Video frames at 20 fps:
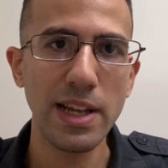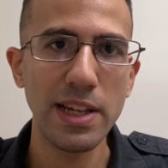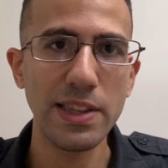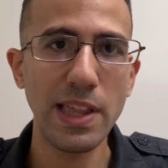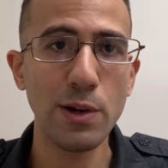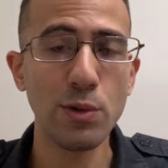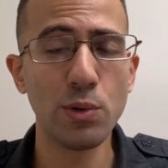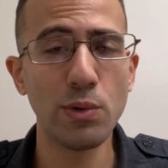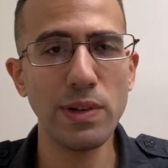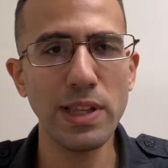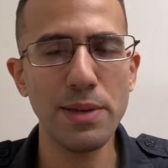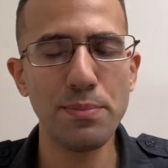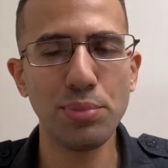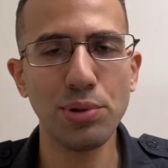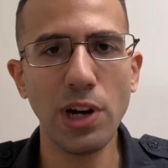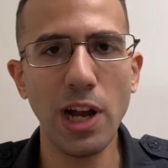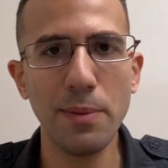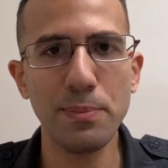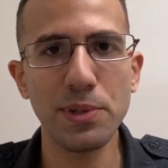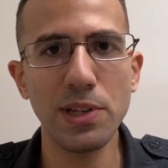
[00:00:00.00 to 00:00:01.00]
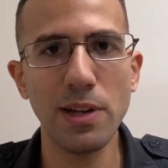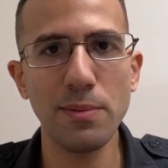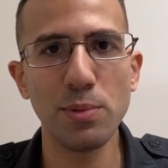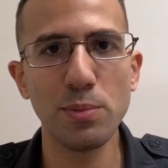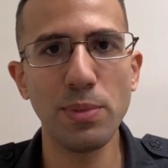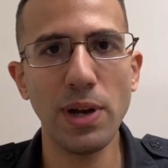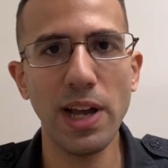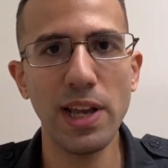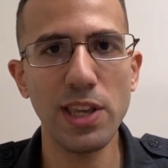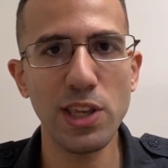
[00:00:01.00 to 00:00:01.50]
that were really propped
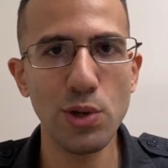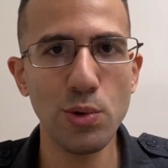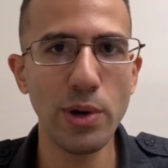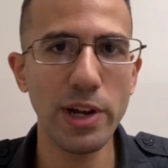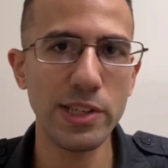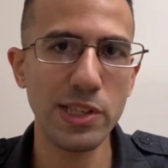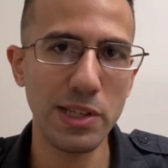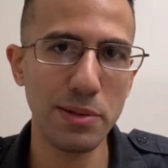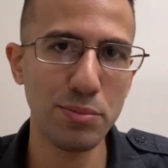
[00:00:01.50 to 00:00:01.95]
up by U.S.